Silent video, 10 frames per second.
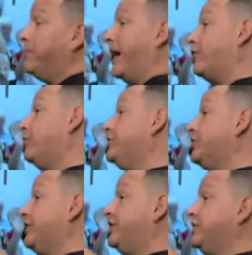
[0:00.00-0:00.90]
microregion
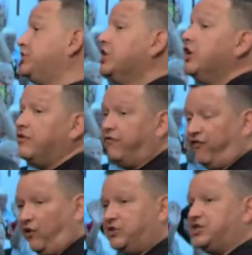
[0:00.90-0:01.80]
that this
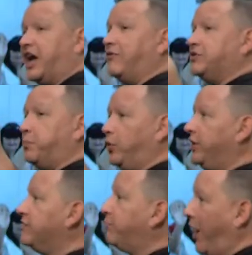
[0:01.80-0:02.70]
first site was put in
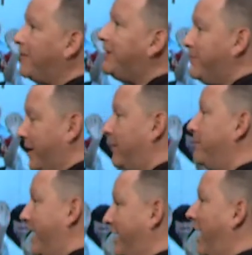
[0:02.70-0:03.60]
is primarily
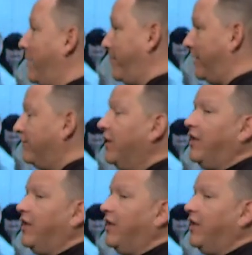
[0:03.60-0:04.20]
made up of